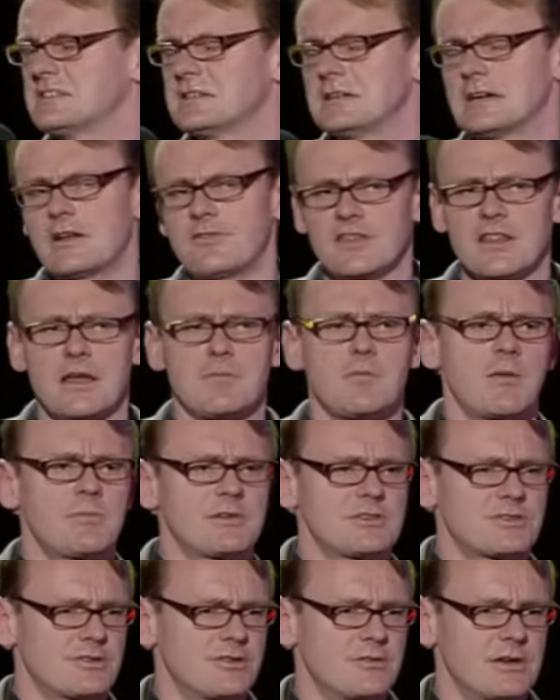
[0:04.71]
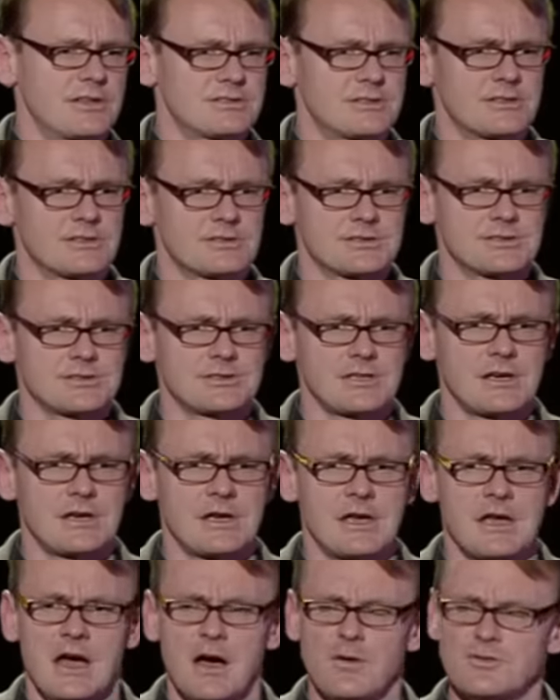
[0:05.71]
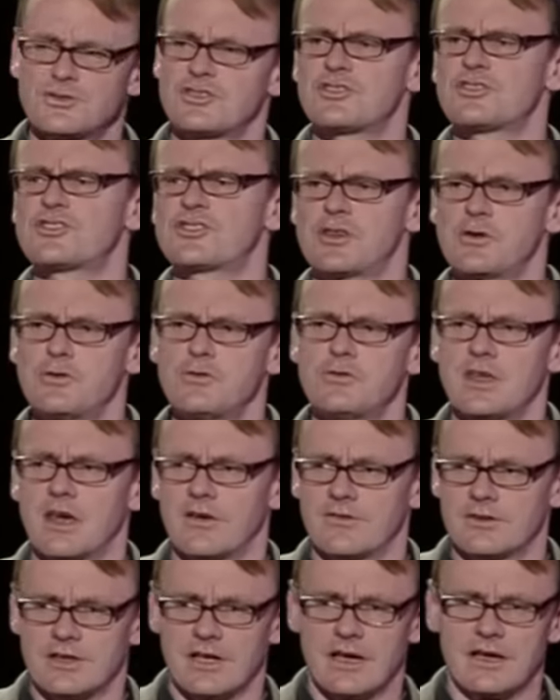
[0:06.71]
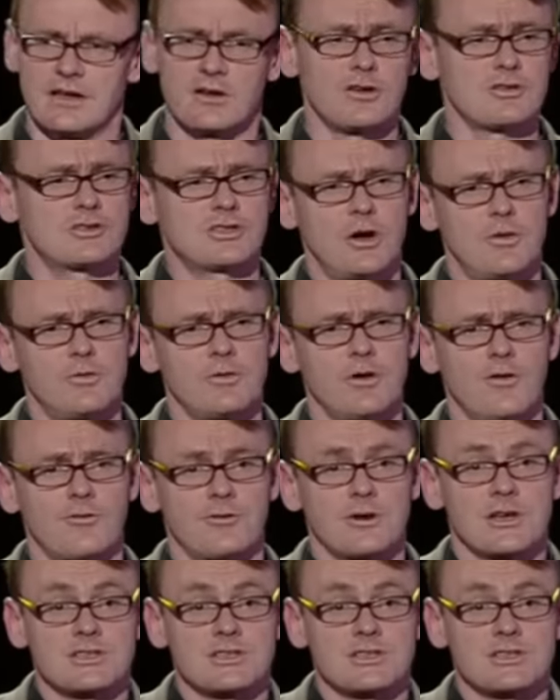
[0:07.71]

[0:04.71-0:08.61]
And I think that might be true, actually, because I was at the zoo the other day and I got told off and I